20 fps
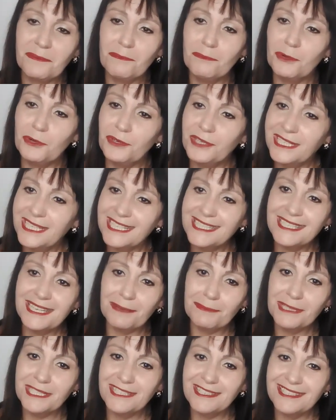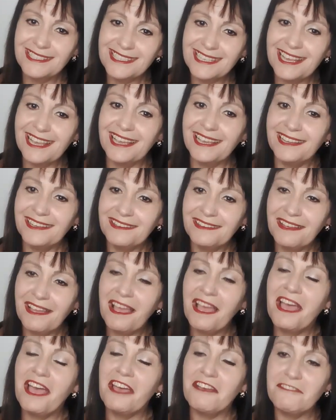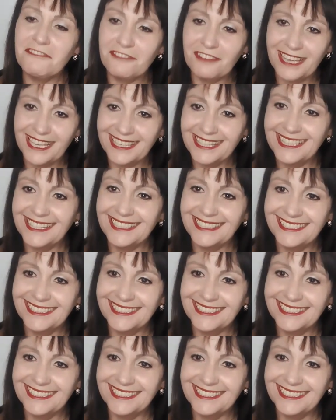Miranda Summerton saying, have faith.